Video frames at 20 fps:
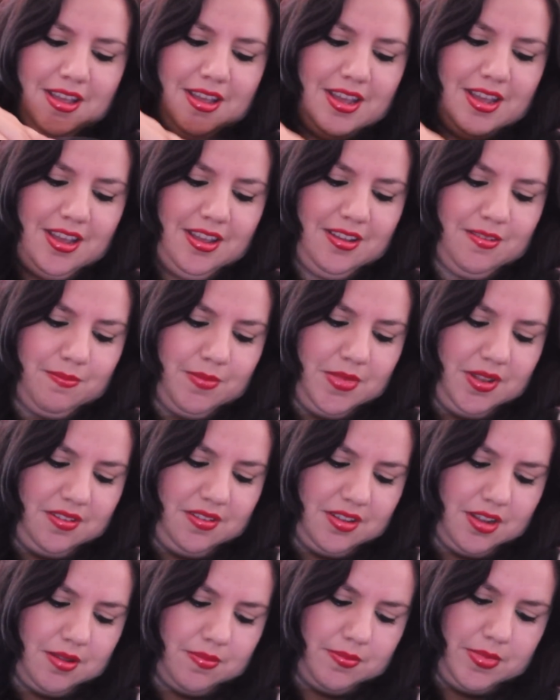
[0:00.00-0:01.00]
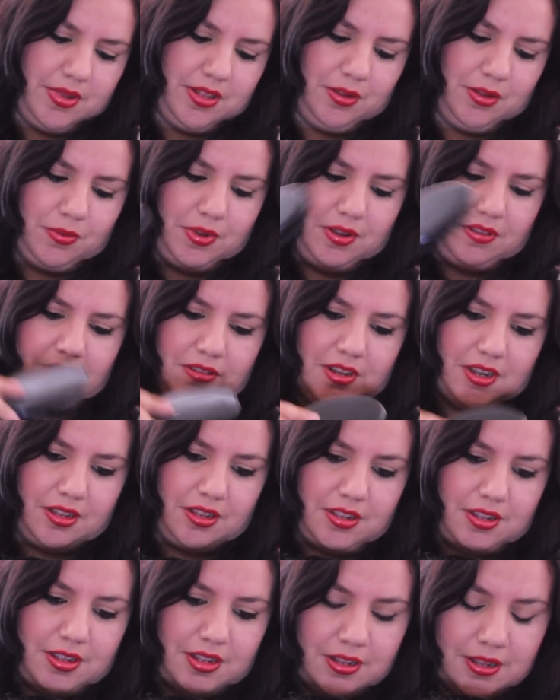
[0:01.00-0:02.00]
I have messed up many wigs
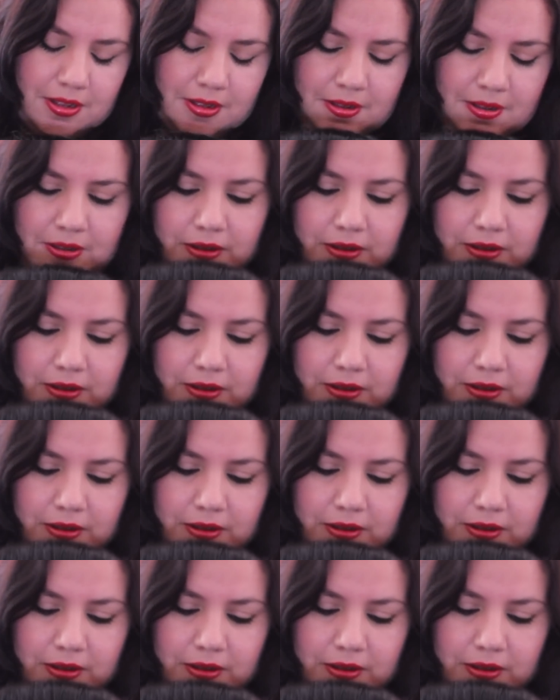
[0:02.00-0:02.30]
like that.